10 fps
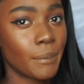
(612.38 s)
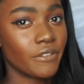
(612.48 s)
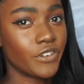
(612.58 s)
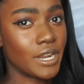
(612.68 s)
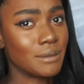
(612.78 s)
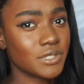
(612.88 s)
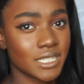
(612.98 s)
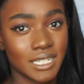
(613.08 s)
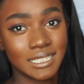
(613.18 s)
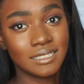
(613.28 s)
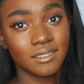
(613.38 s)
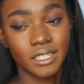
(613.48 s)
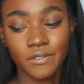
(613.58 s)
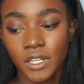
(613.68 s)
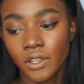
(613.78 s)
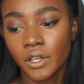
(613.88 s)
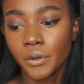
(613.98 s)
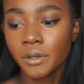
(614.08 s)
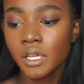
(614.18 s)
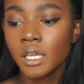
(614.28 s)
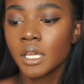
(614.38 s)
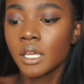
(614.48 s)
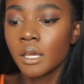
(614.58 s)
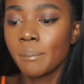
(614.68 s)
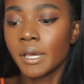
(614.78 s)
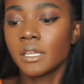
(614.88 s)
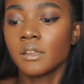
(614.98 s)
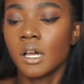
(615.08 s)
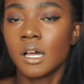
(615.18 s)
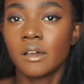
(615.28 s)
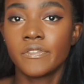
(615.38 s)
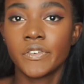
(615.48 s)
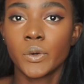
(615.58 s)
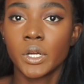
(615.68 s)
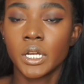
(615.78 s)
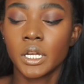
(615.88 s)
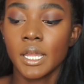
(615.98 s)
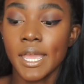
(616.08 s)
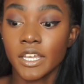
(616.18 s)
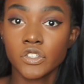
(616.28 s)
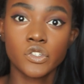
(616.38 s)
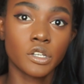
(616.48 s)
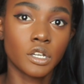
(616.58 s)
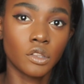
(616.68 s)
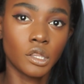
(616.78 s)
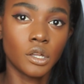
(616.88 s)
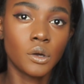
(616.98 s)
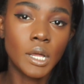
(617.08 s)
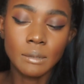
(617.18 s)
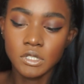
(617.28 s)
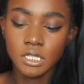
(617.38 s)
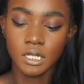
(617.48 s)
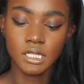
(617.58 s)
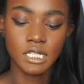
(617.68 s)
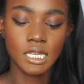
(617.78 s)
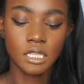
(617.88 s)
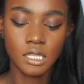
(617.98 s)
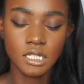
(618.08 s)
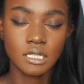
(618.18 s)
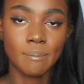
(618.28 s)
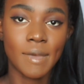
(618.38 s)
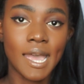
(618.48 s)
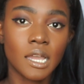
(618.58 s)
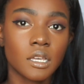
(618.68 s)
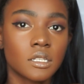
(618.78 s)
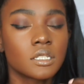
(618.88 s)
But for now, I'm just gonna leave it alone. But for extra glow, I'm just gonna take this MAC